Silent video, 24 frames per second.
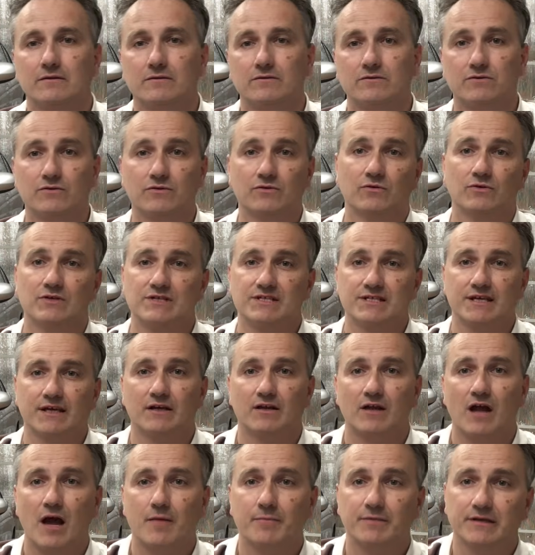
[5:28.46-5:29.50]
To do this
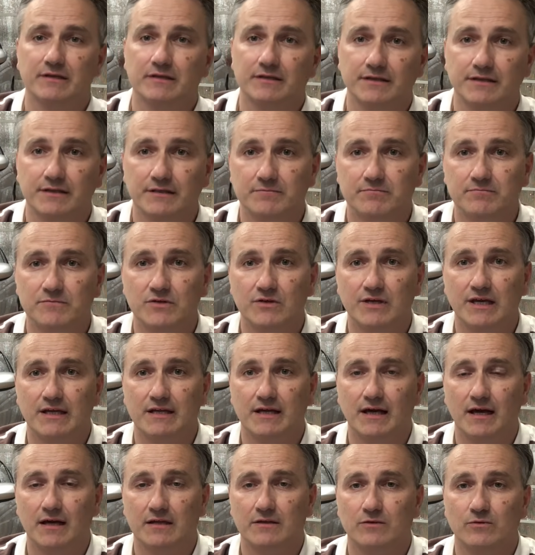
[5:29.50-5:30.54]
economically, you can
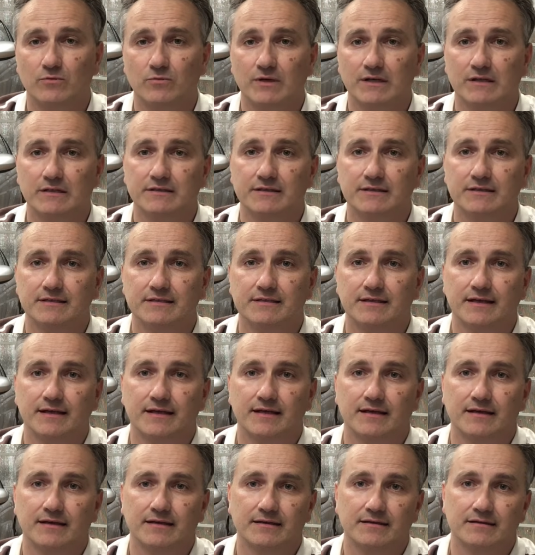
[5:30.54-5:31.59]
either weld in
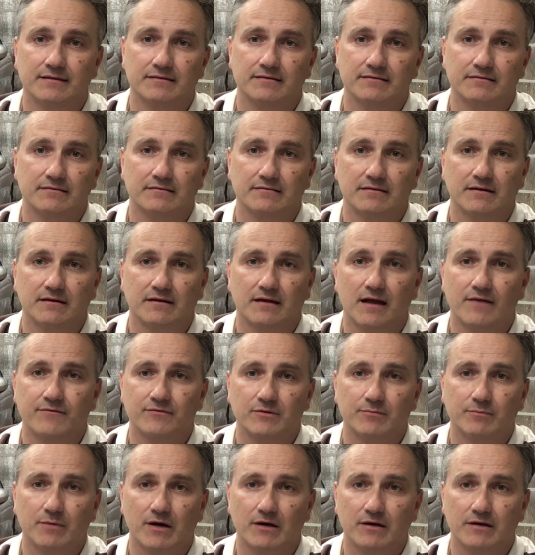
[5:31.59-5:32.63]
an
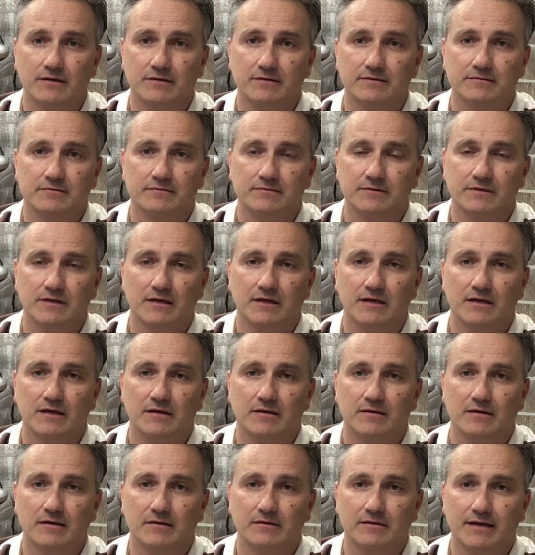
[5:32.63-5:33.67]
aftermarket
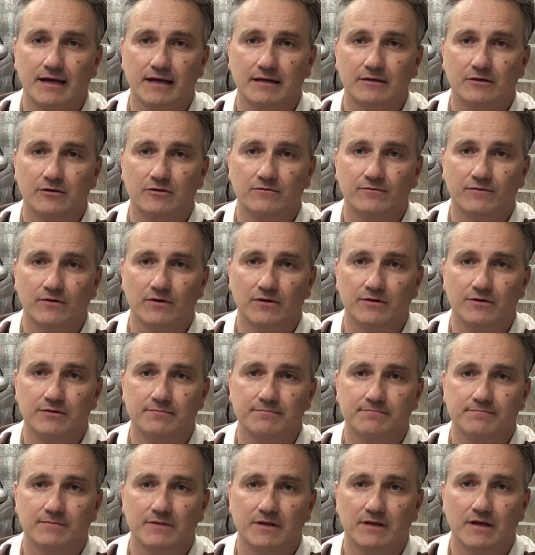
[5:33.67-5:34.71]
catalytic converter,
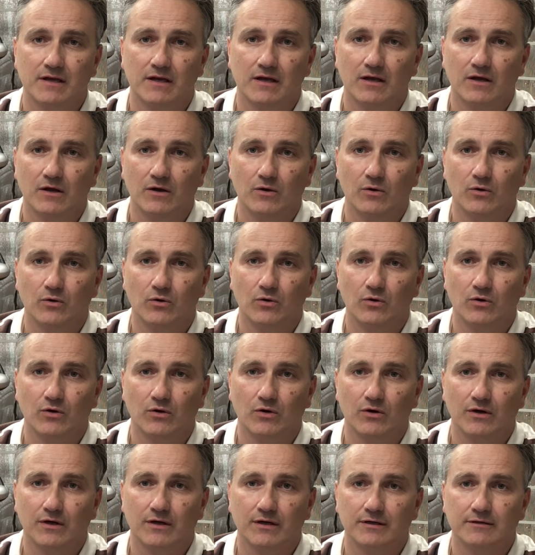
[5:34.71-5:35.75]

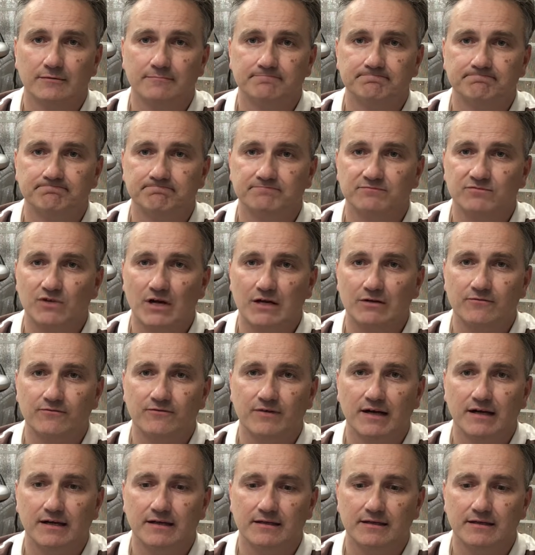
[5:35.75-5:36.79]
or try to
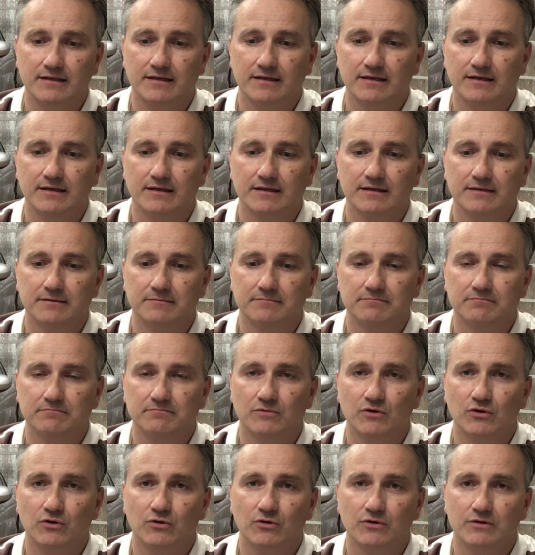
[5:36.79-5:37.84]
find a
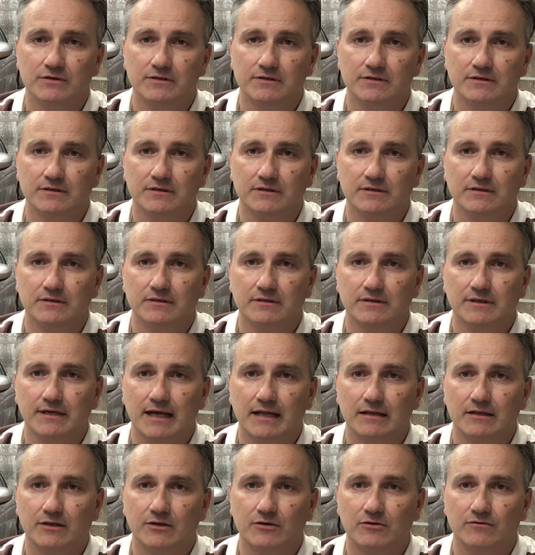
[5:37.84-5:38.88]
good
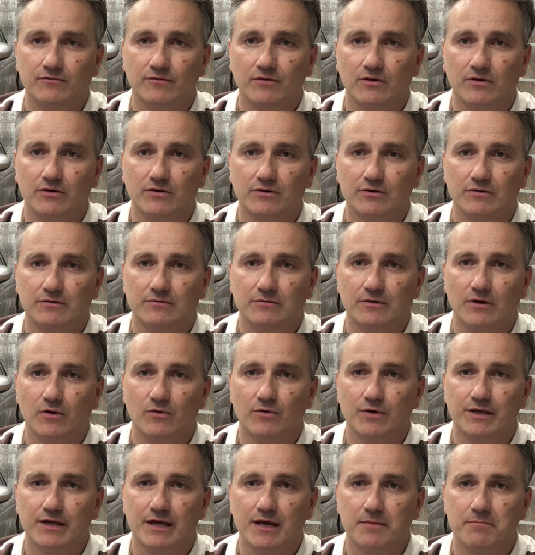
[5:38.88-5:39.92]
catalytic converter
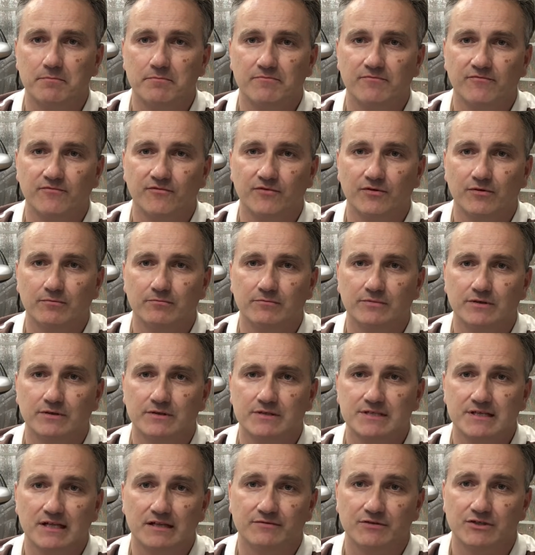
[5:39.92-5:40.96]
OEM from the
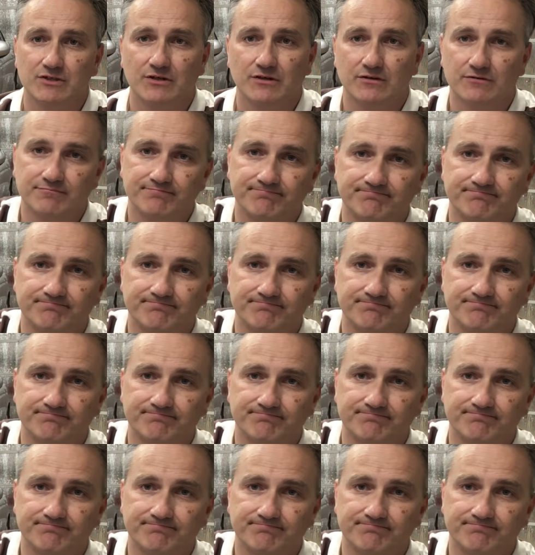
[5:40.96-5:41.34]
salvage yard.